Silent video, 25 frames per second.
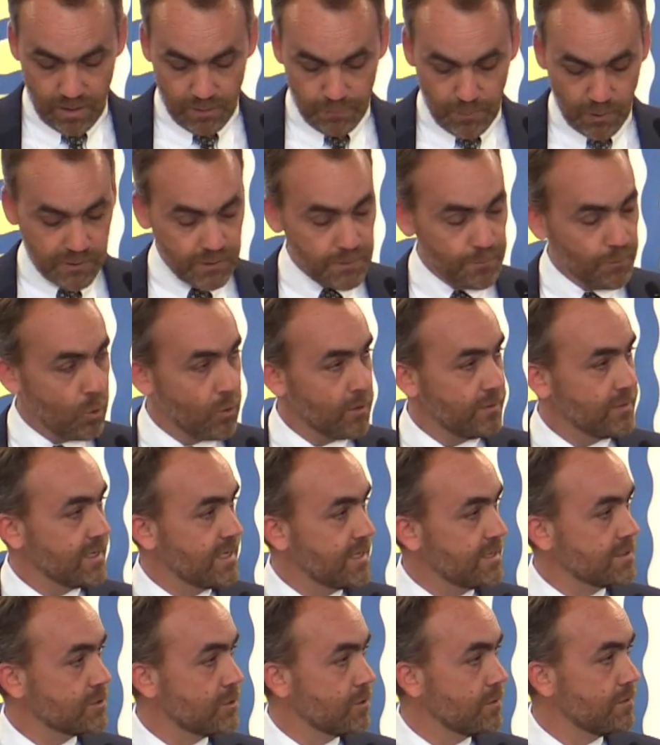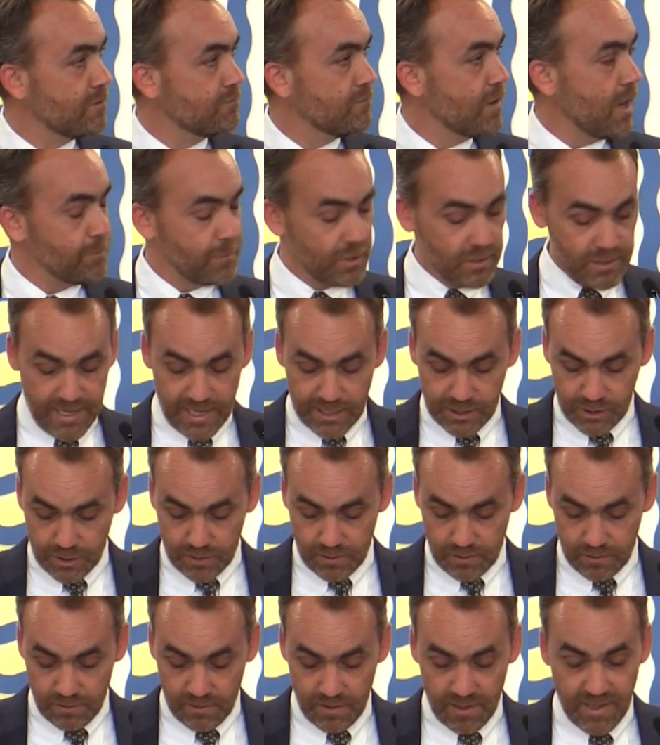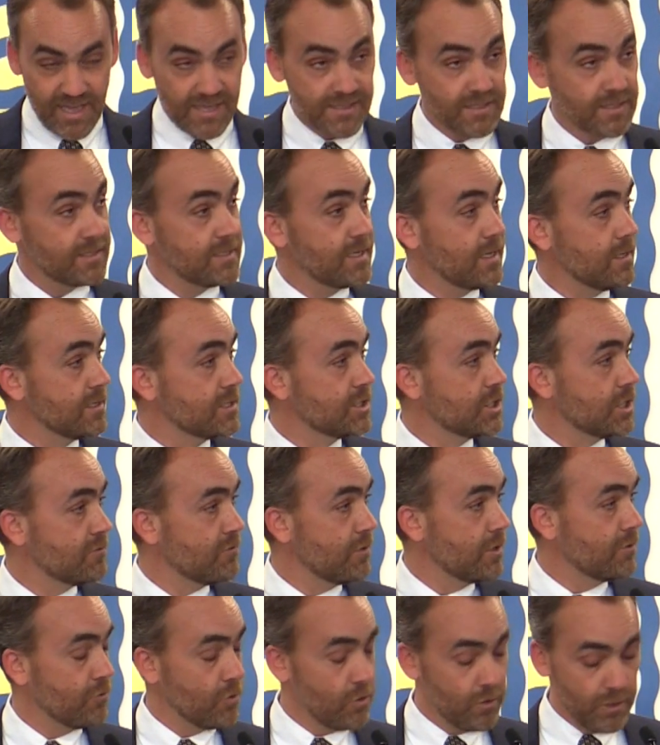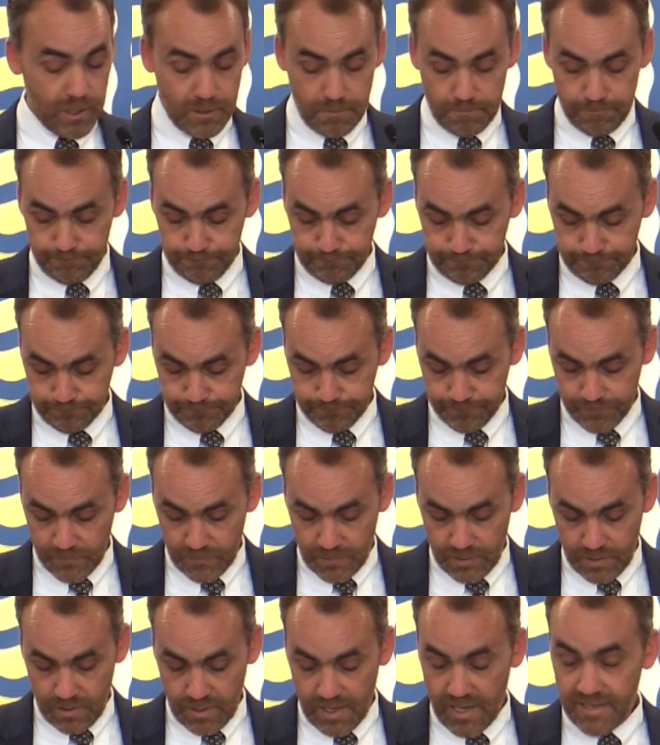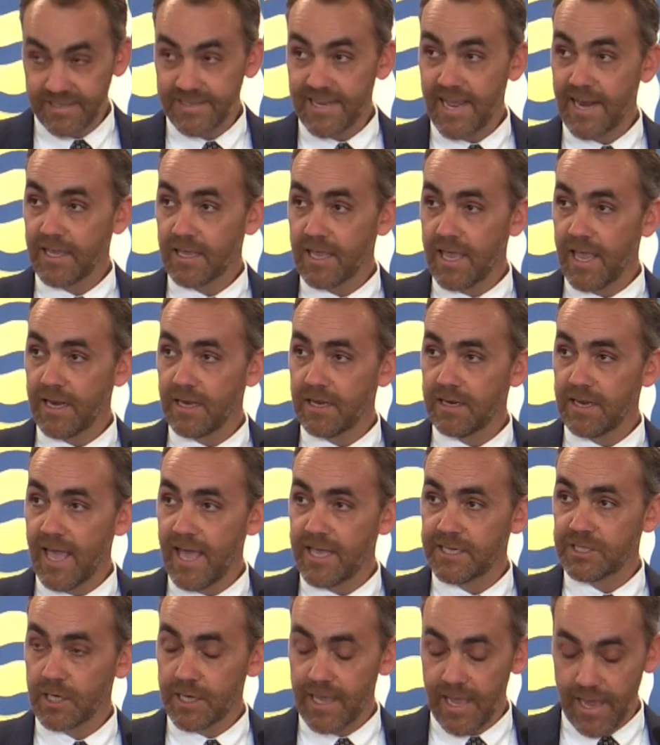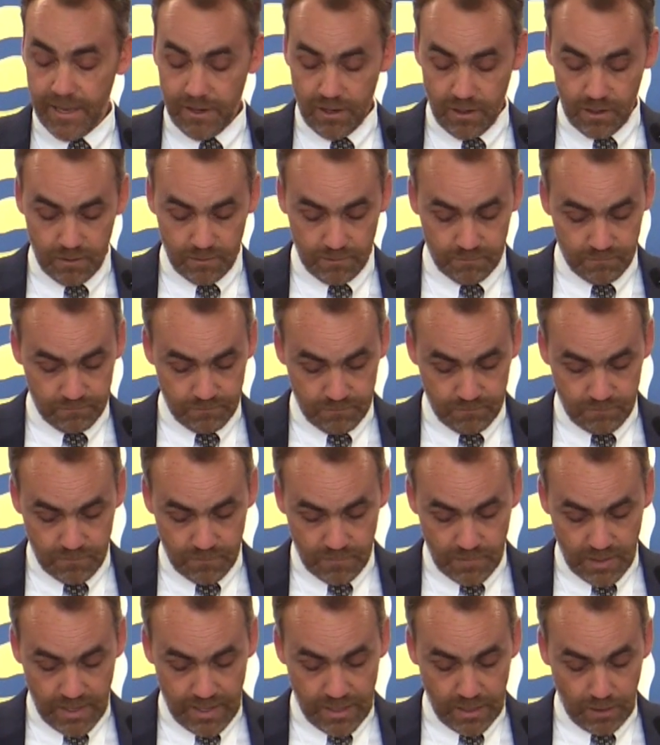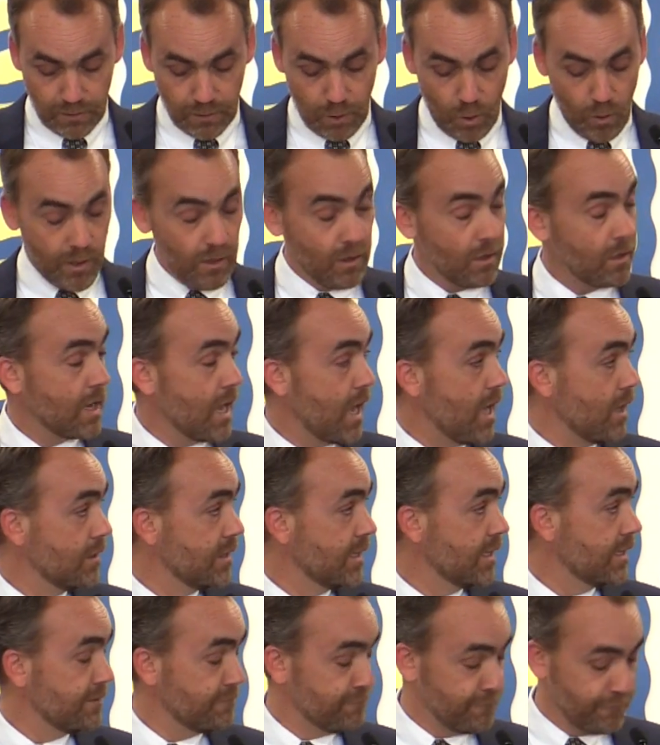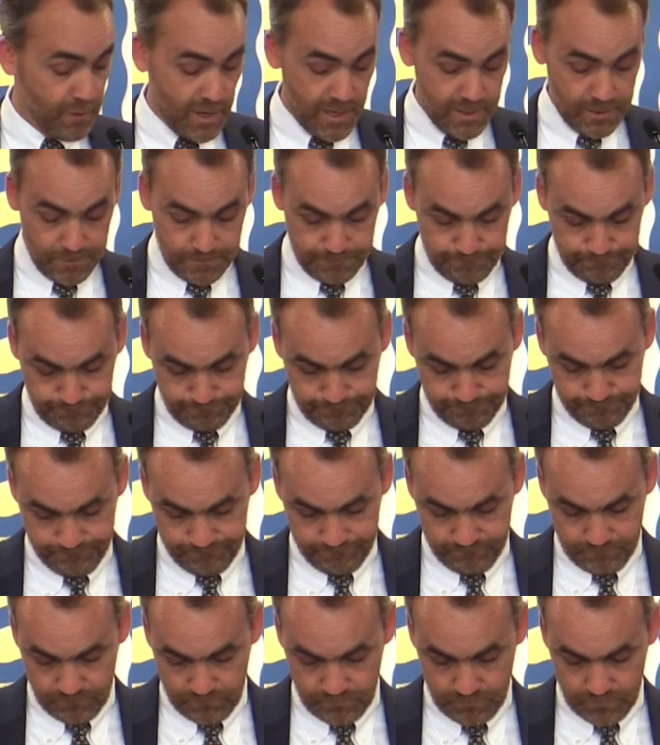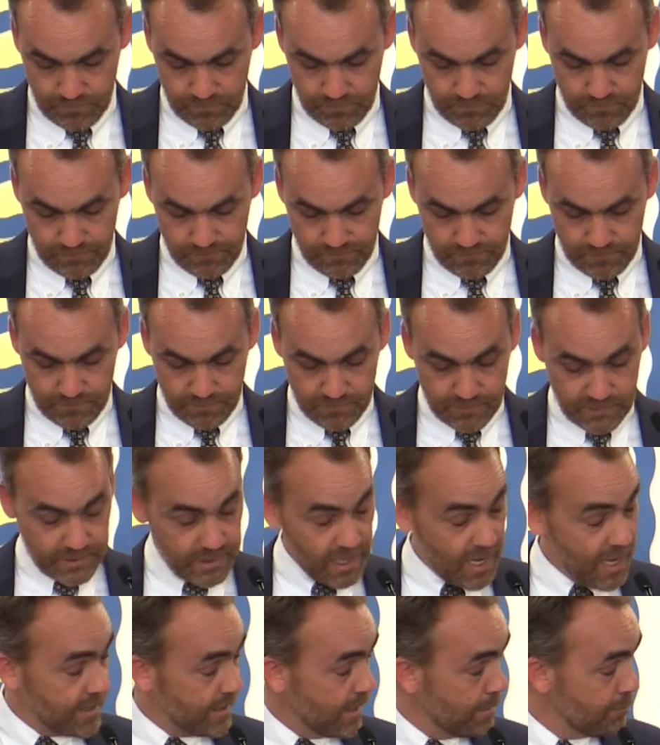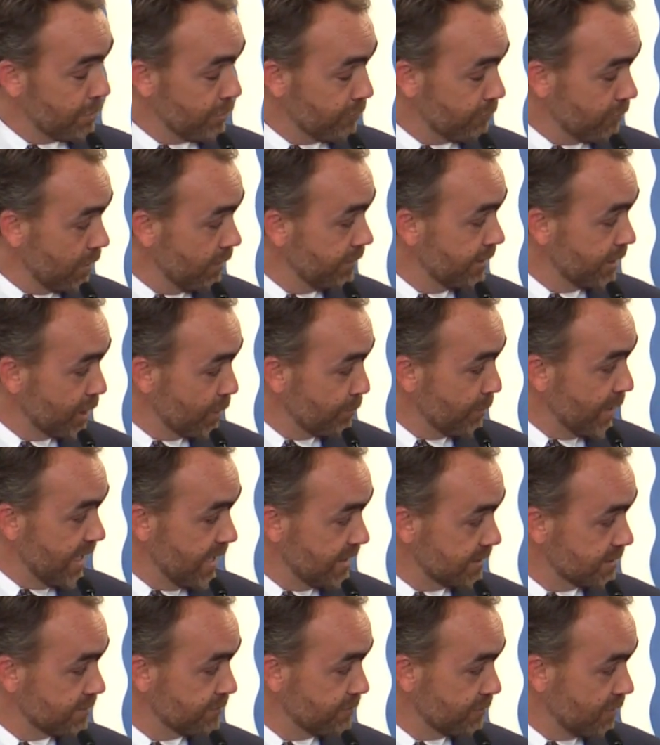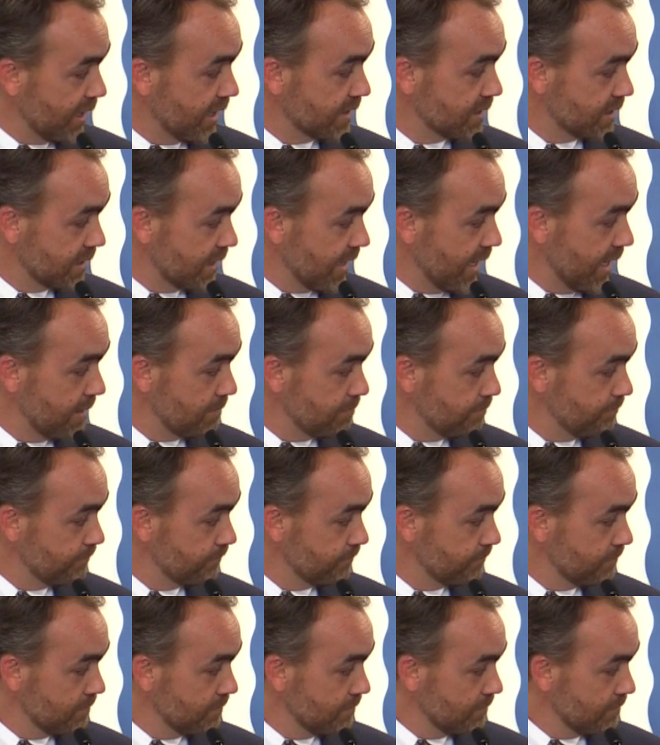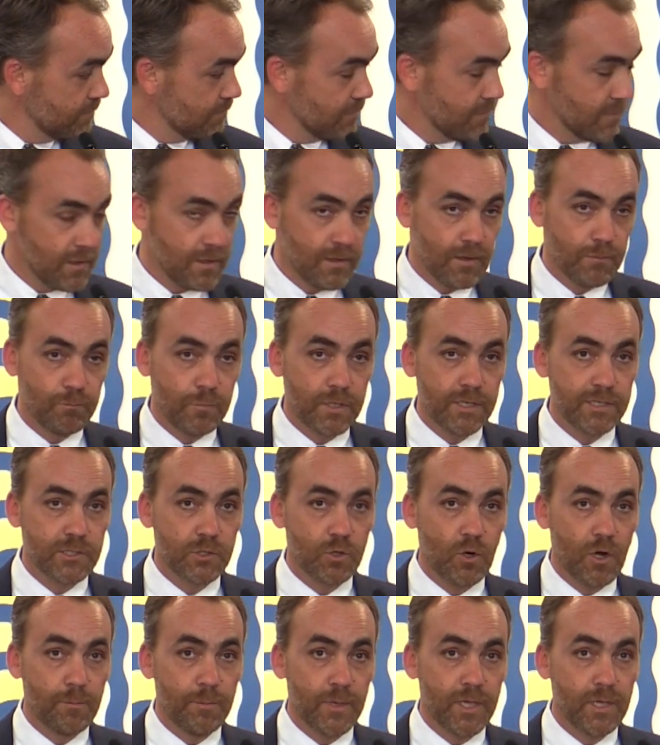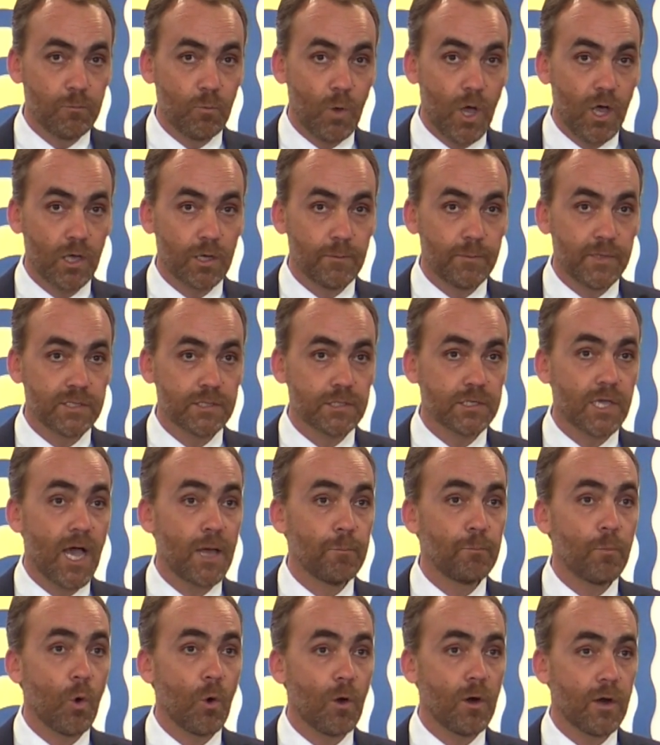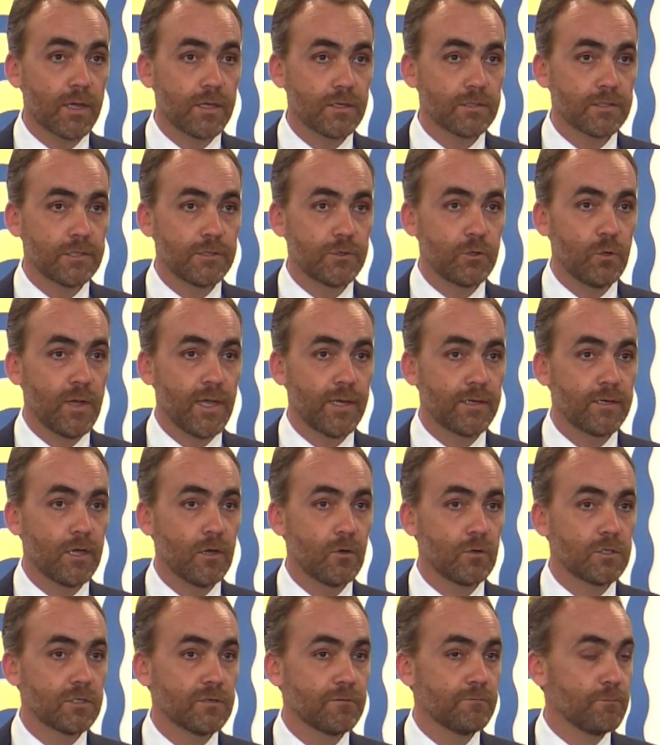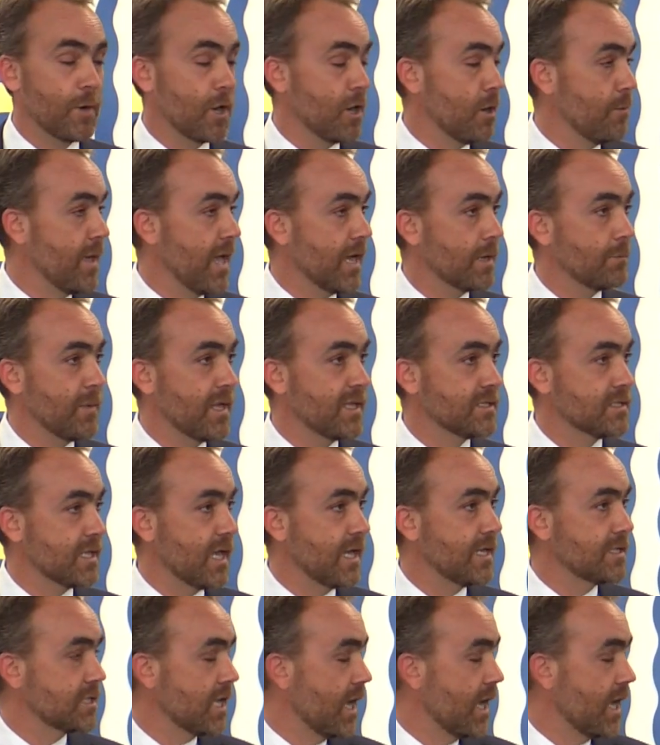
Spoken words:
And most importantly, he's earned the reputation as a diligent recruiter, a dedicated educator, and a loyal colleague and friend. Scott, I'm thrilled that our paths have crossed again. Please join me in welcoming Scott Borek as the new head coach of Merrimack Men's Ice